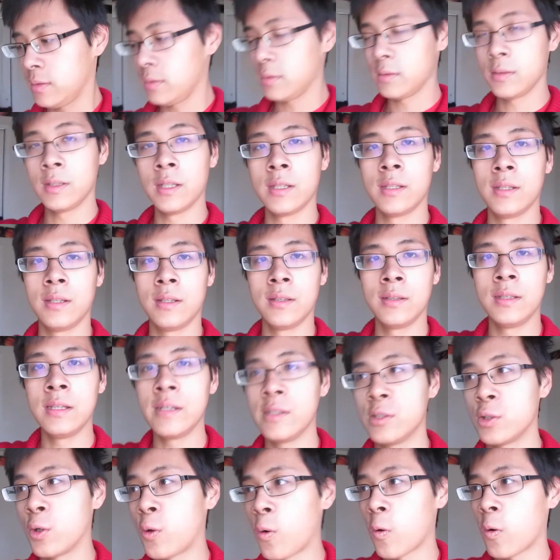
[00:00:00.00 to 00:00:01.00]

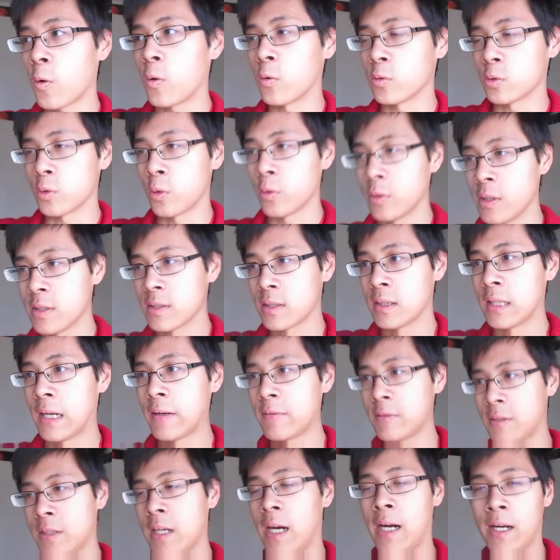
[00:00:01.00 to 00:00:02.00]
these girls or this
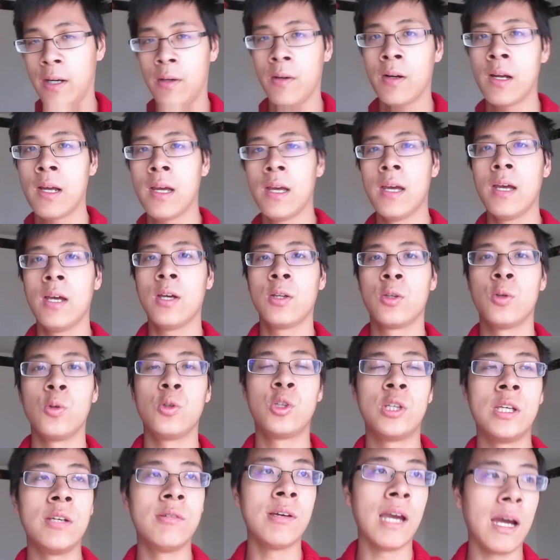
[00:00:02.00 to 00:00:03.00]
lifestyle to
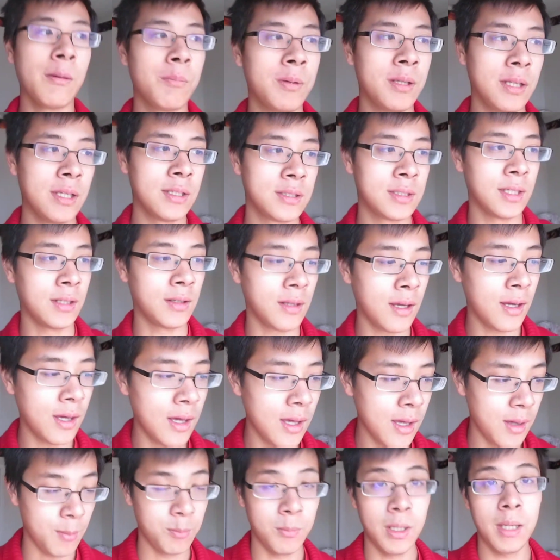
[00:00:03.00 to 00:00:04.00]
achieve happiness, then
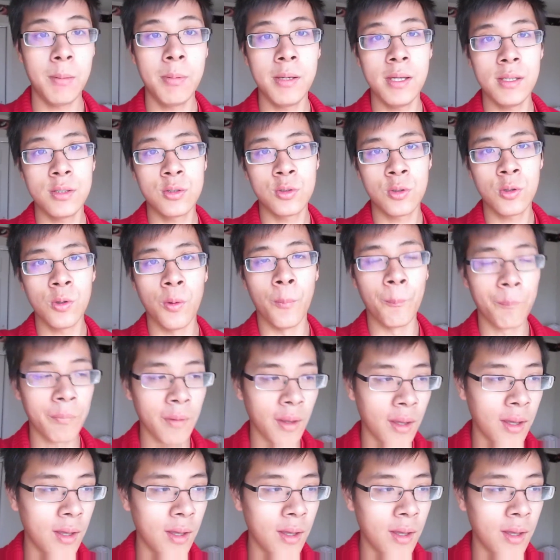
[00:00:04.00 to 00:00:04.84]
maybe it's true.